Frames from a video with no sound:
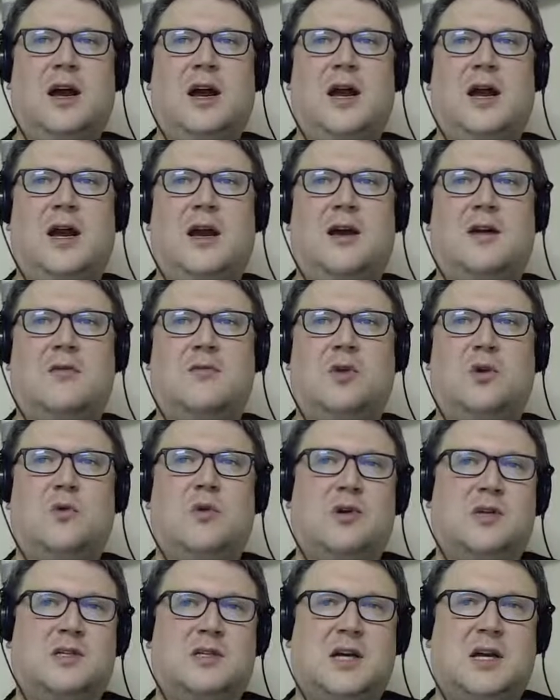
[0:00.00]
and we
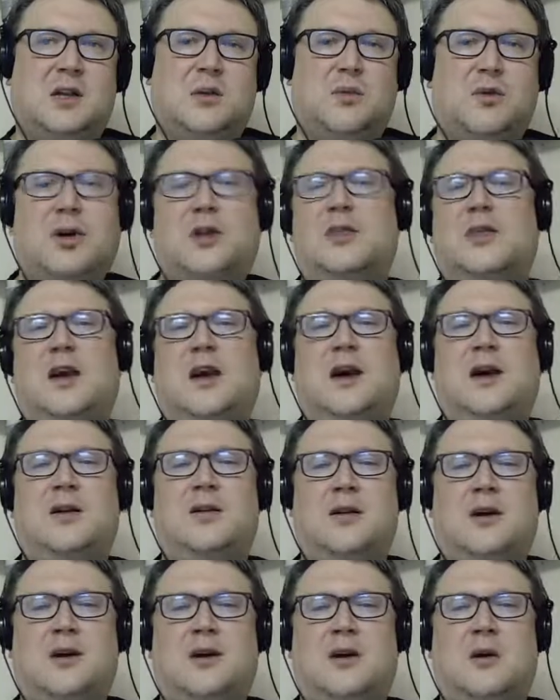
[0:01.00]
want to celebrate
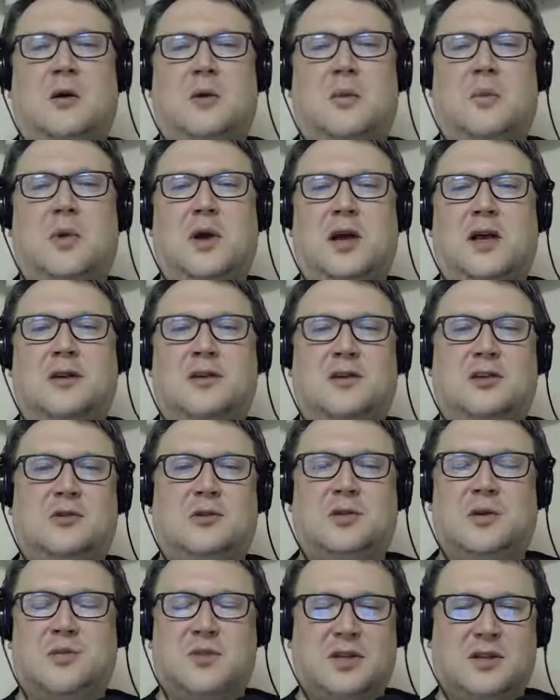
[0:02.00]
that and
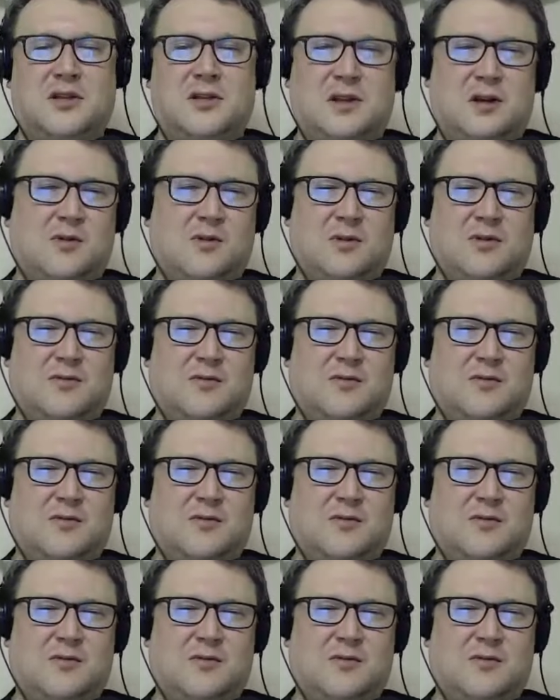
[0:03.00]
do something that